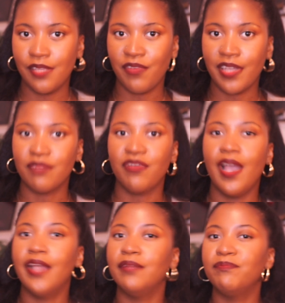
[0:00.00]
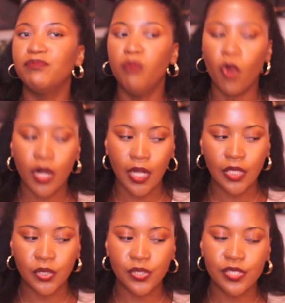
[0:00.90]
see if I can find more
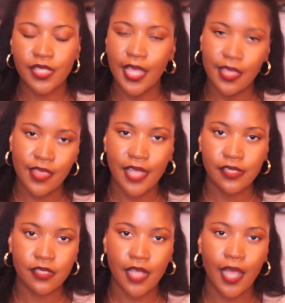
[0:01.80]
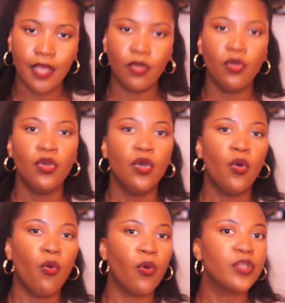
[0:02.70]
colors in that style
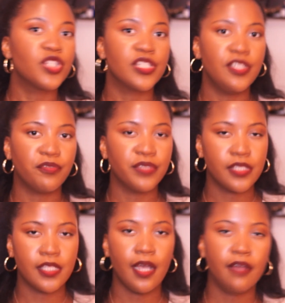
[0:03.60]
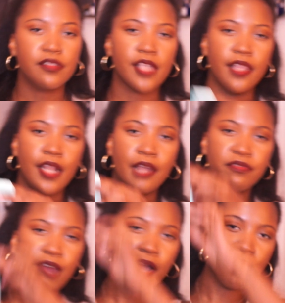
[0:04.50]
or just different styles. And then I
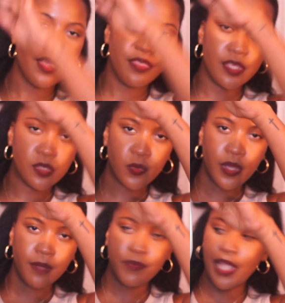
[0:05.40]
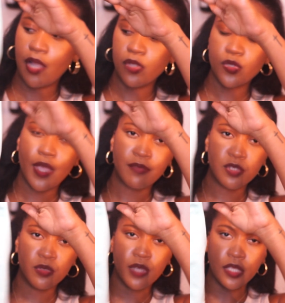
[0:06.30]
found this one. I also
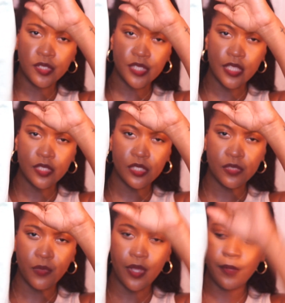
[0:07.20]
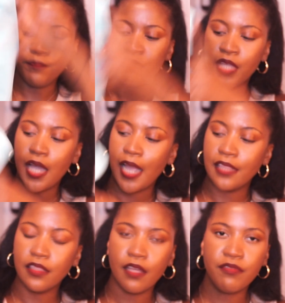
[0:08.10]
have two colors in this as well.
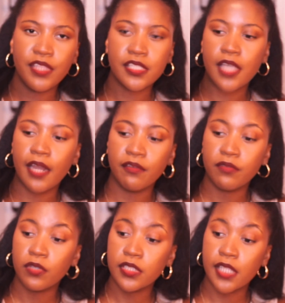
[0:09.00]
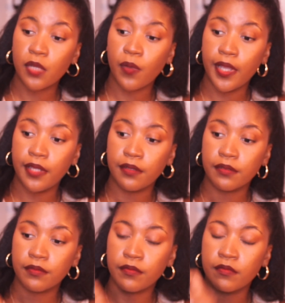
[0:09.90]
I love this kind of, stay quiet.
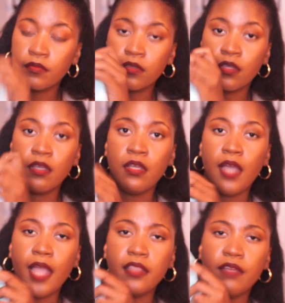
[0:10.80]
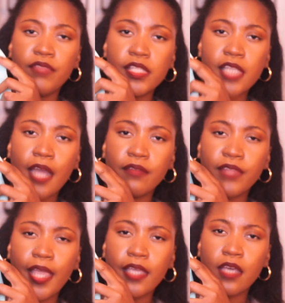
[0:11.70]
I love this kind
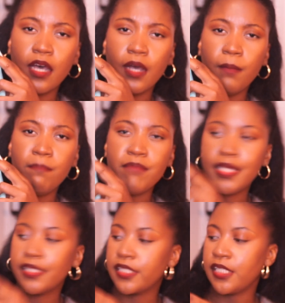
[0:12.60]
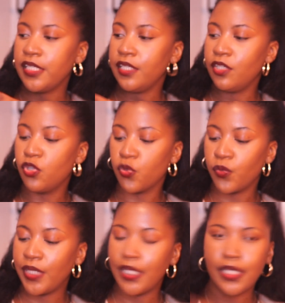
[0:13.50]
of like minty
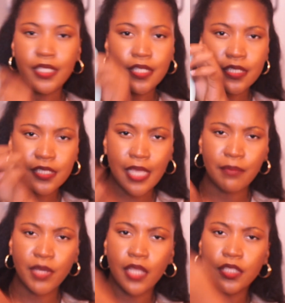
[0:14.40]
green type